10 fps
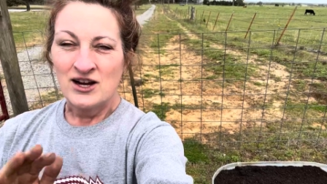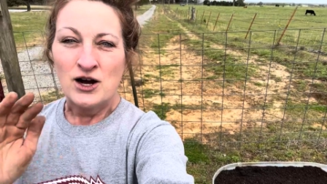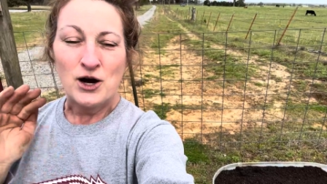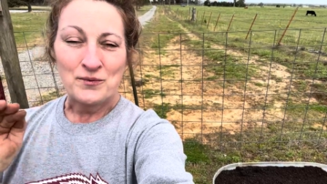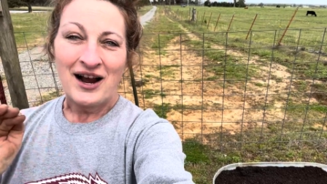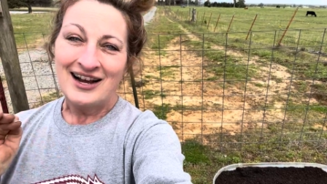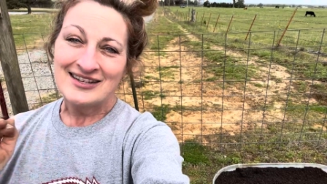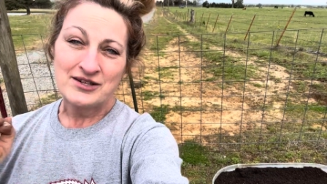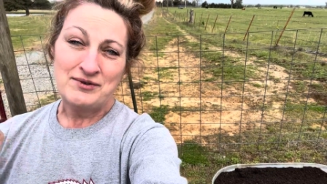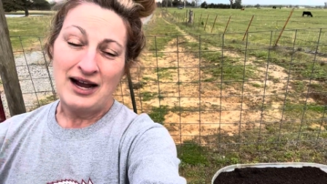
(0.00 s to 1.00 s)
All right,
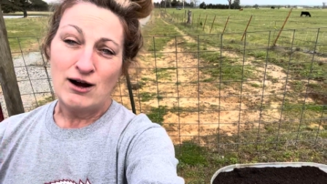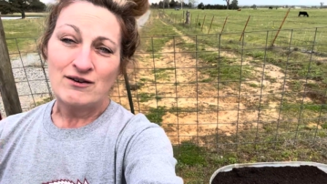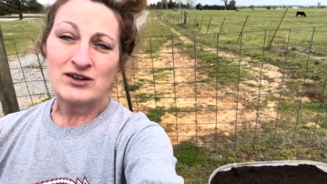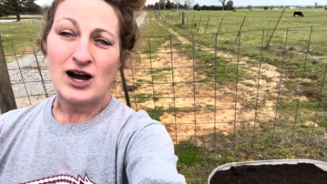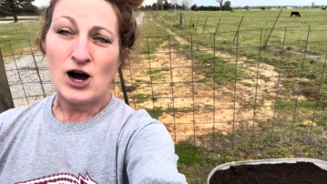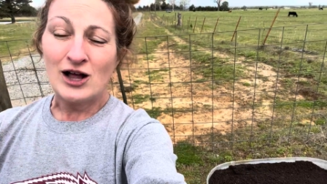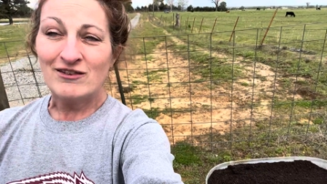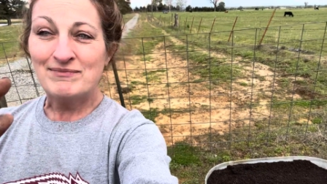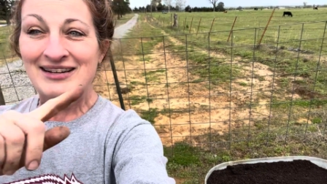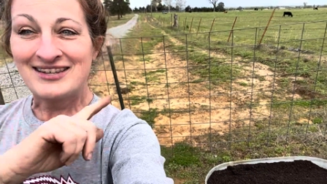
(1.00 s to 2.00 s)
so now I've got all
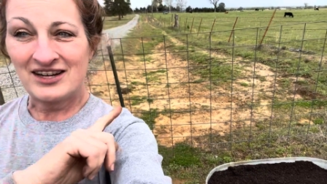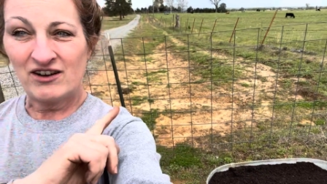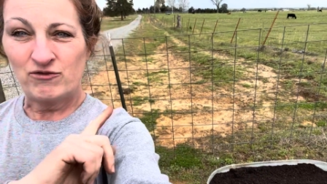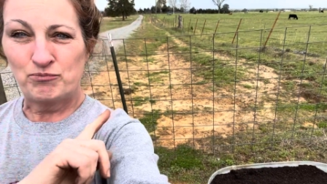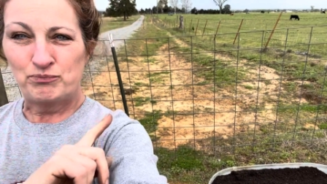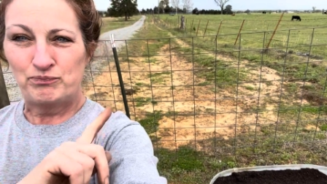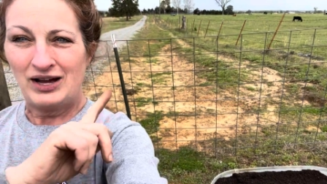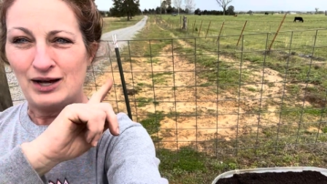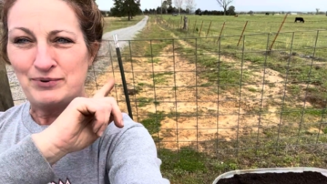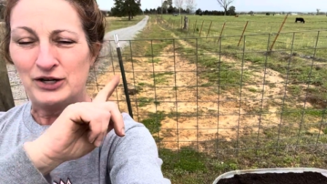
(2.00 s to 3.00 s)
of my stuff
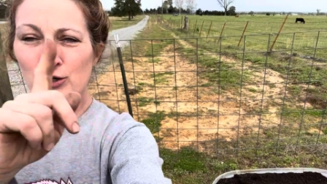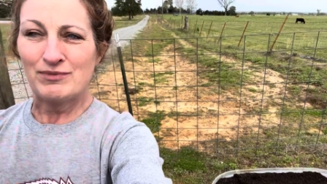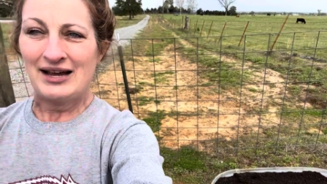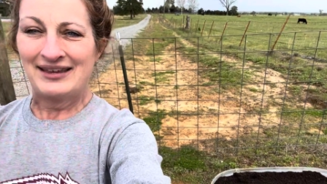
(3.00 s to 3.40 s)
up here by the